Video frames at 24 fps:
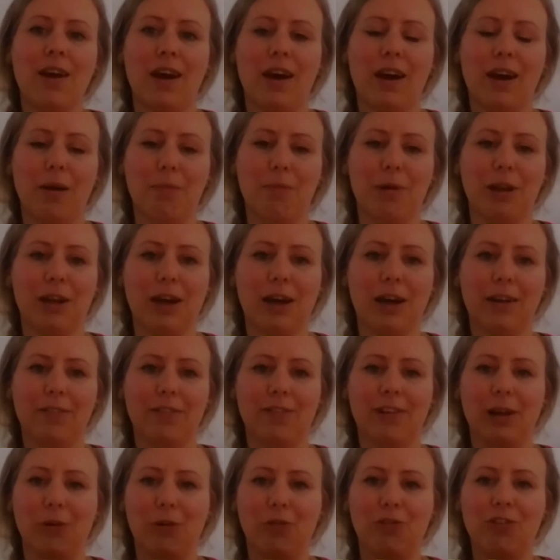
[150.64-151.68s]
And it has
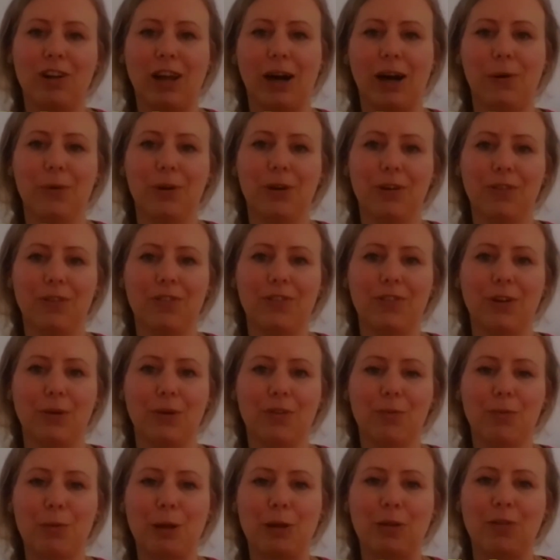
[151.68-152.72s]
little flowers, so
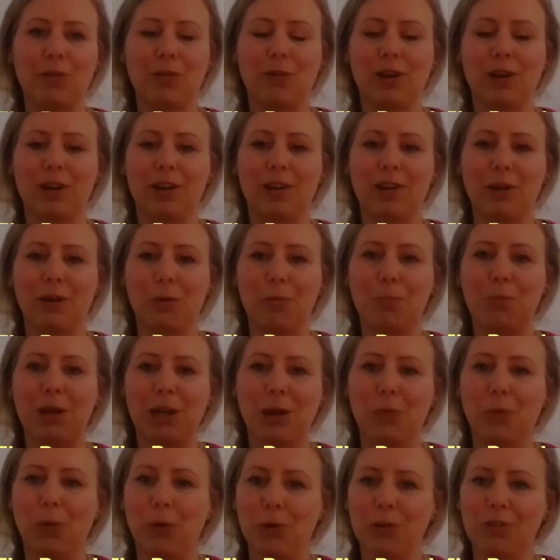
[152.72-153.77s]
it's meant to look like a little
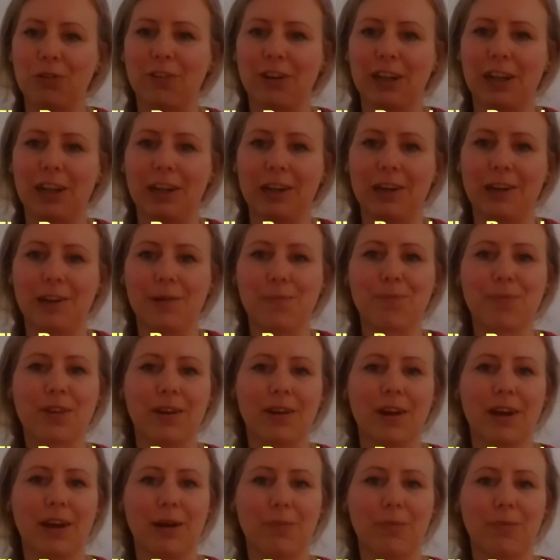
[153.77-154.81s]
mini water lily.
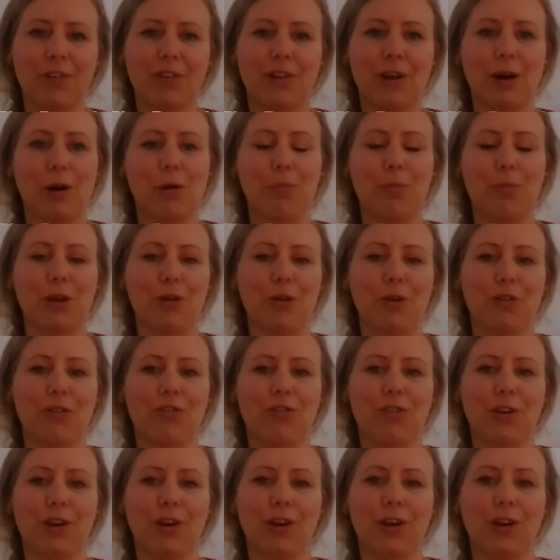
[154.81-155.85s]
So that'll be good
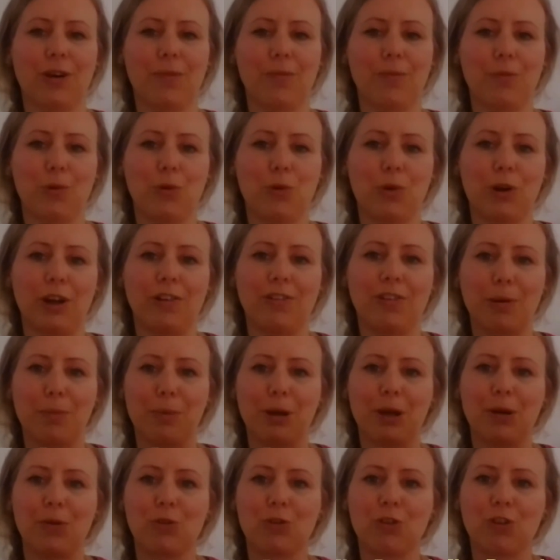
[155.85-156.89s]
for creating a
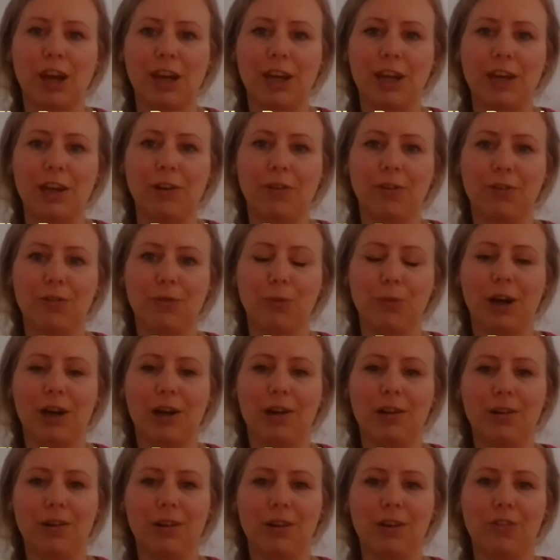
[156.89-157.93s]
bit of shade as
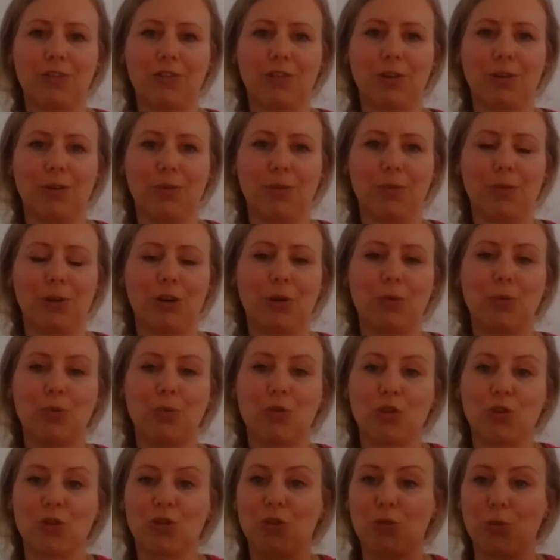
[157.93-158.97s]
well, as you don't
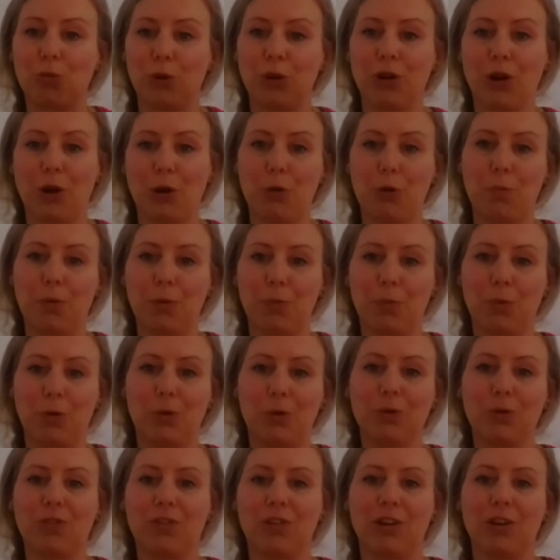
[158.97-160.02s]
just want open
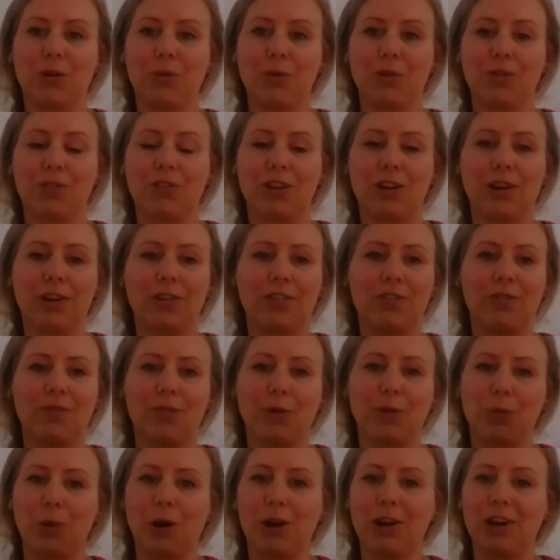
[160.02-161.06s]
water, you want a nice
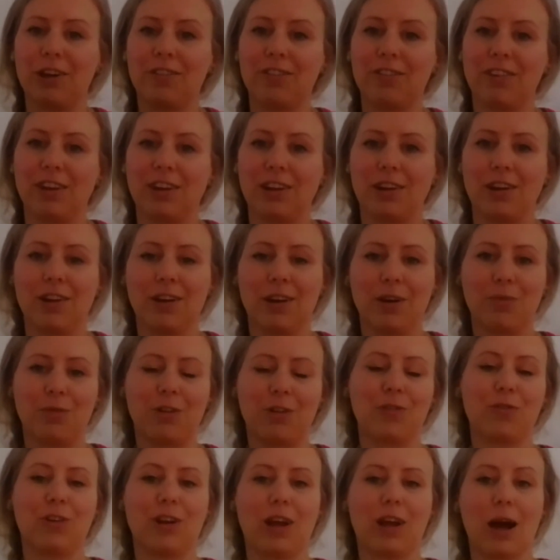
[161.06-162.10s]
variety of
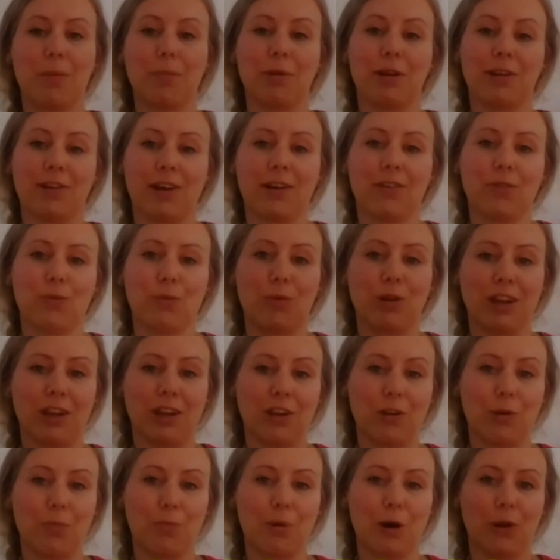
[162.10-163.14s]
different habitats
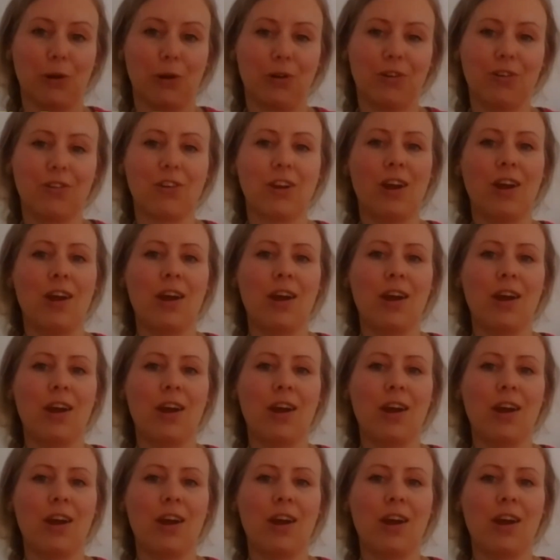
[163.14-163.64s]
within your pond.